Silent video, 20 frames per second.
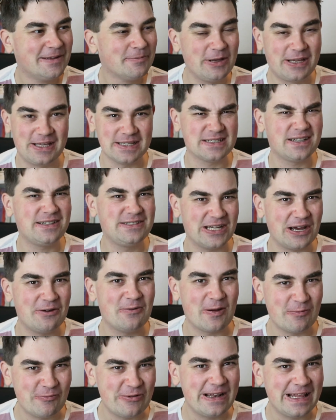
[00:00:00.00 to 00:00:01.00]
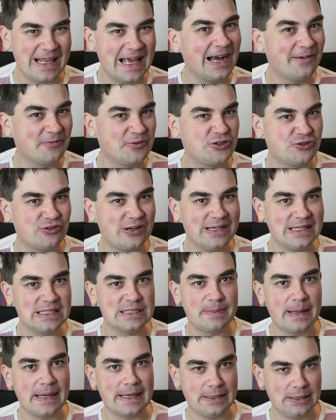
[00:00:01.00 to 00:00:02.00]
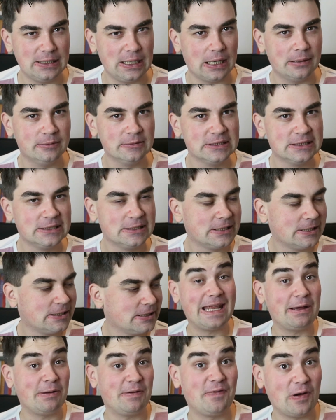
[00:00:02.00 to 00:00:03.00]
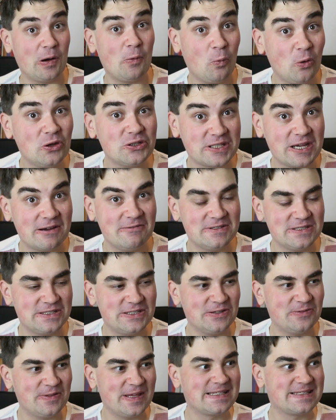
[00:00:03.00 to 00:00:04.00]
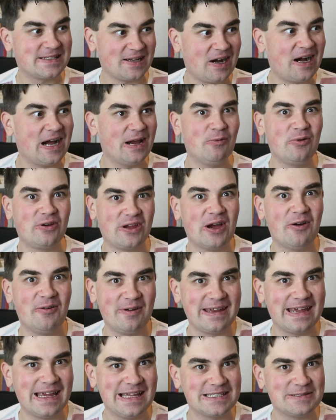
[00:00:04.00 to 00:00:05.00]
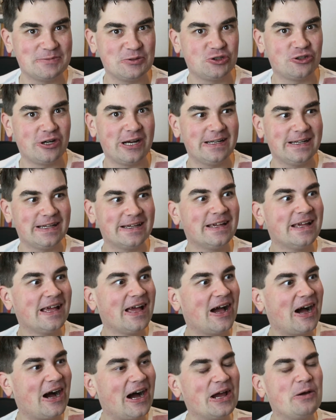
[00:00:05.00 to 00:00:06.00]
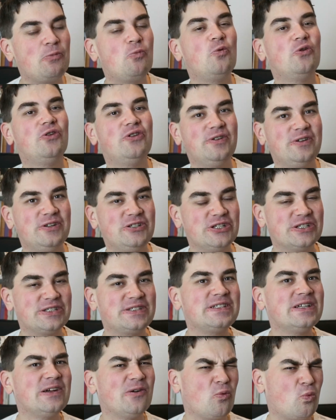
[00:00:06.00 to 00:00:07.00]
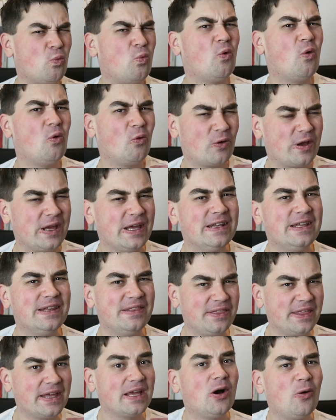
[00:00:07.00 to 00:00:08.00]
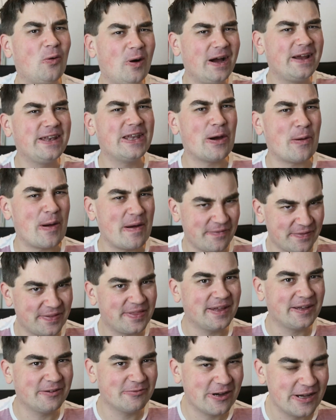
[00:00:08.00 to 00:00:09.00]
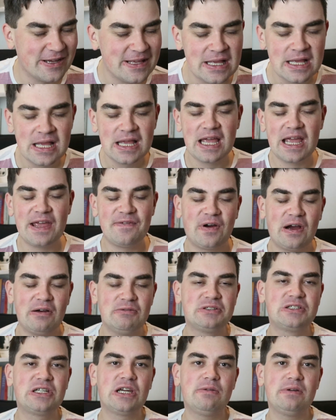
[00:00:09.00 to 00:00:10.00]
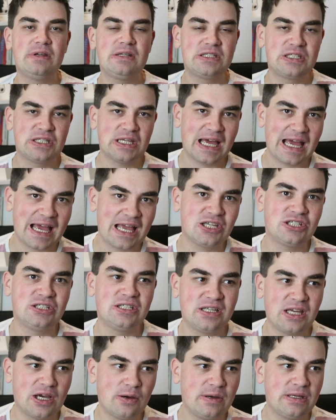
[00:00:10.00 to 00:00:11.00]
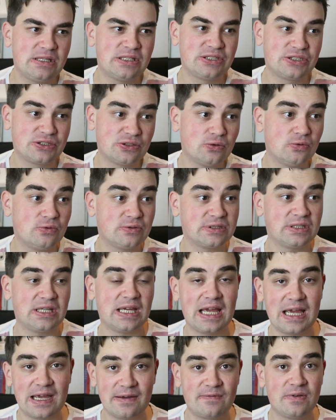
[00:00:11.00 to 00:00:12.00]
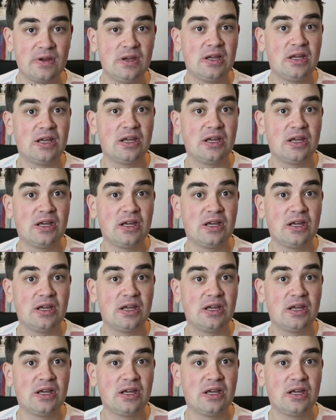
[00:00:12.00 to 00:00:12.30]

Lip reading: Because I don't really have the training to back it up. Now, if I was going to do this, I would go and get some training. I wouldn't just walk in and think, oh, I know everything, right? If I was going to actually go into schools and have